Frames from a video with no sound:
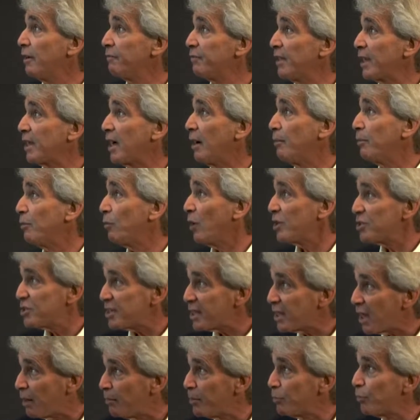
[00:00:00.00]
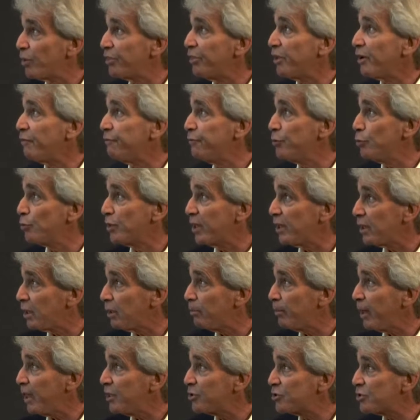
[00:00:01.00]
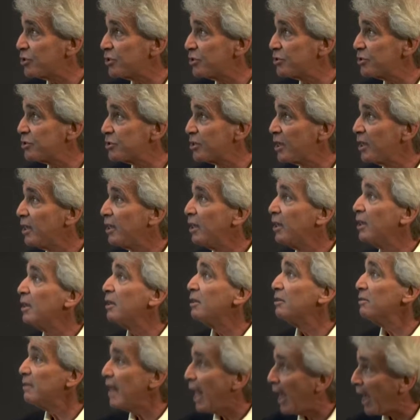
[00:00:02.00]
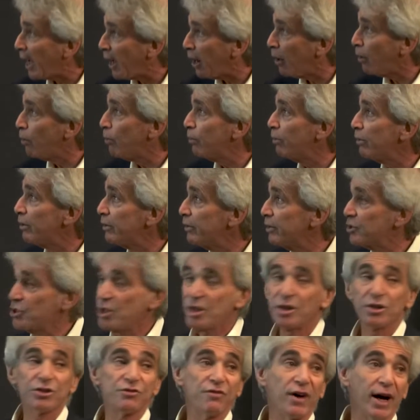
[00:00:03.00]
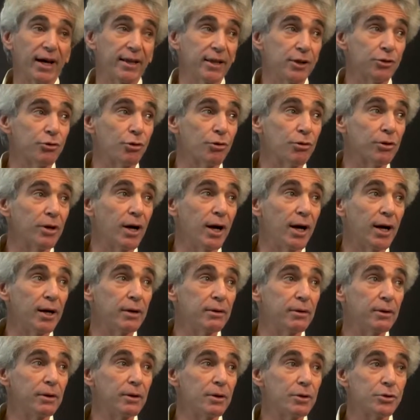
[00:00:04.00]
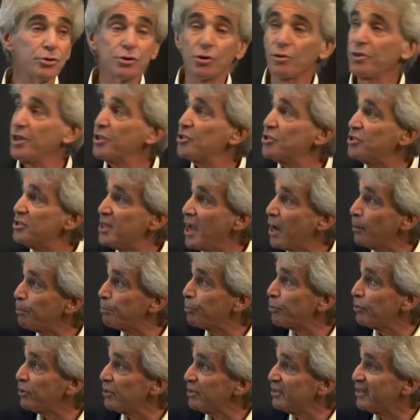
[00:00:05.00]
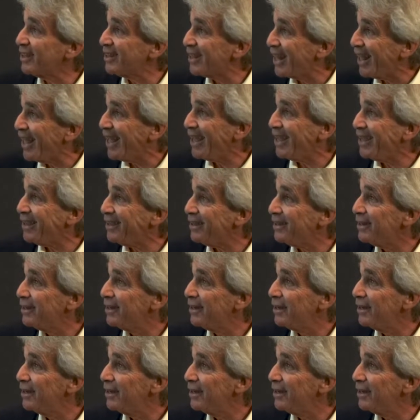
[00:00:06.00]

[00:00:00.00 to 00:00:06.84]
Once they come in within a few kilobases, now the gene is finally turned on. So this temporal delay